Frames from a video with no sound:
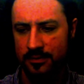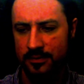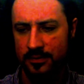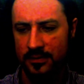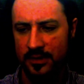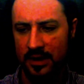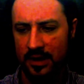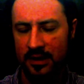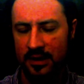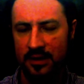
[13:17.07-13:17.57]

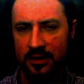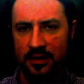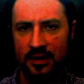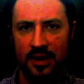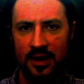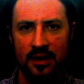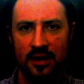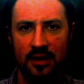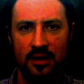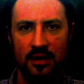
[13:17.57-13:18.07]
And
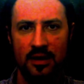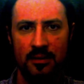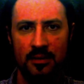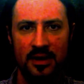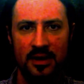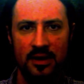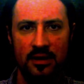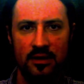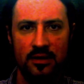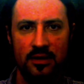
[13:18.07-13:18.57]
yeah, I
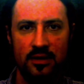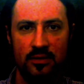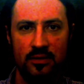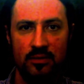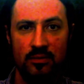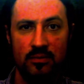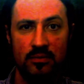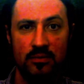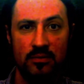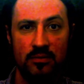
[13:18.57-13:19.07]
mean, like,
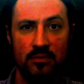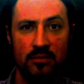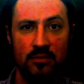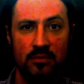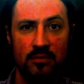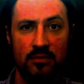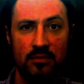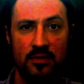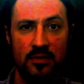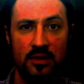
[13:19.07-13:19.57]

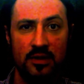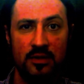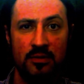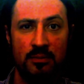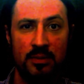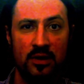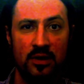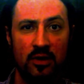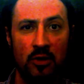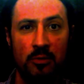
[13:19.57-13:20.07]
there's
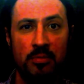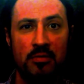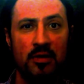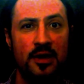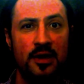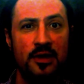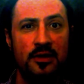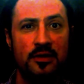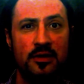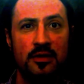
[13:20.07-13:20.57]
been
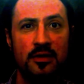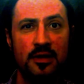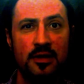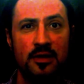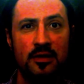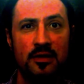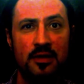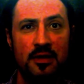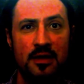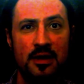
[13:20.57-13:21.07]
upgrades to
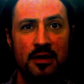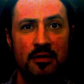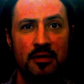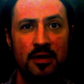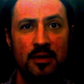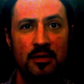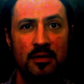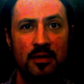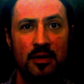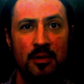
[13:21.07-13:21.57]
this
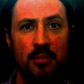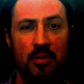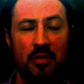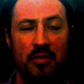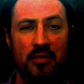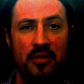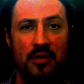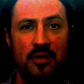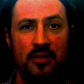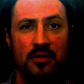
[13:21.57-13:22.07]
theory and
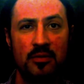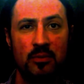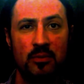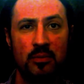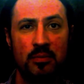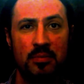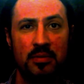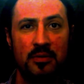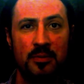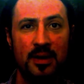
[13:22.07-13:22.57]
hypothesis
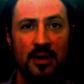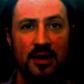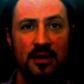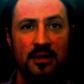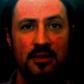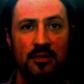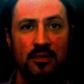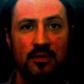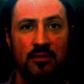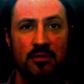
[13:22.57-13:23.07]
and
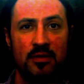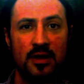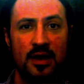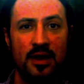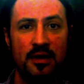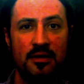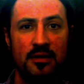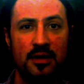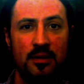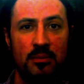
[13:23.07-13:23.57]
perspective of
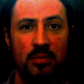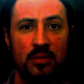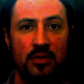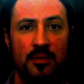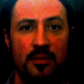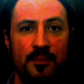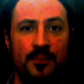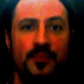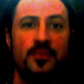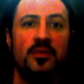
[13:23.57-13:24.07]
reality, but
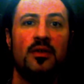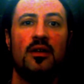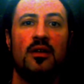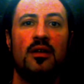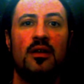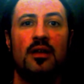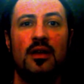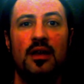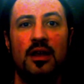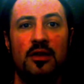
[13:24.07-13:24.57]

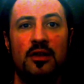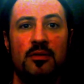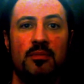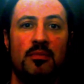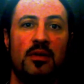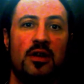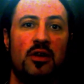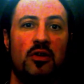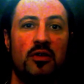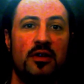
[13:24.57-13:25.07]
it's
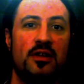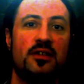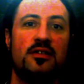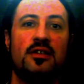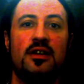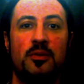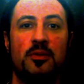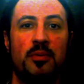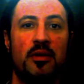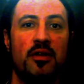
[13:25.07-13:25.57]
my honest
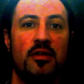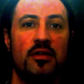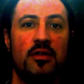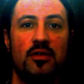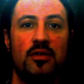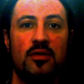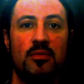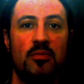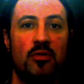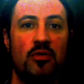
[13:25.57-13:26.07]

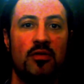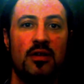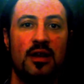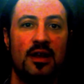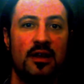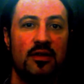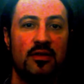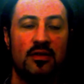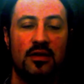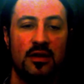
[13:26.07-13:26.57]
experience, more or
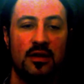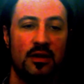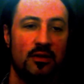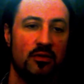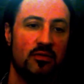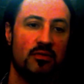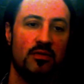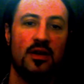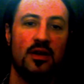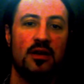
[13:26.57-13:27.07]
less. Like,
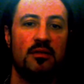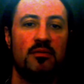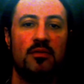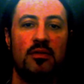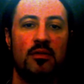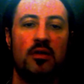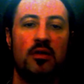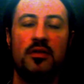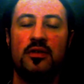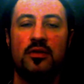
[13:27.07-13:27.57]
I
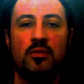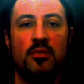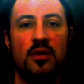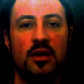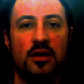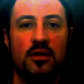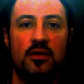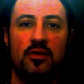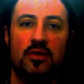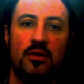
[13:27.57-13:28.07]
wrote this a while
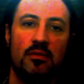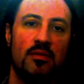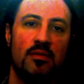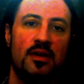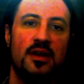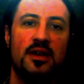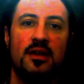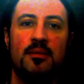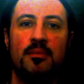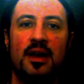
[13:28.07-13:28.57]
ago, so I'm
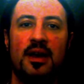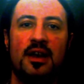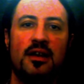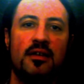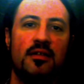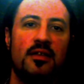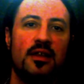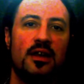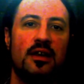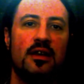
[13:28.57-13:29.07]
reading it back
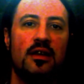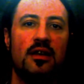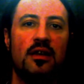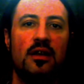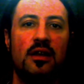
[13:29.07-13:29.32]
and thinking,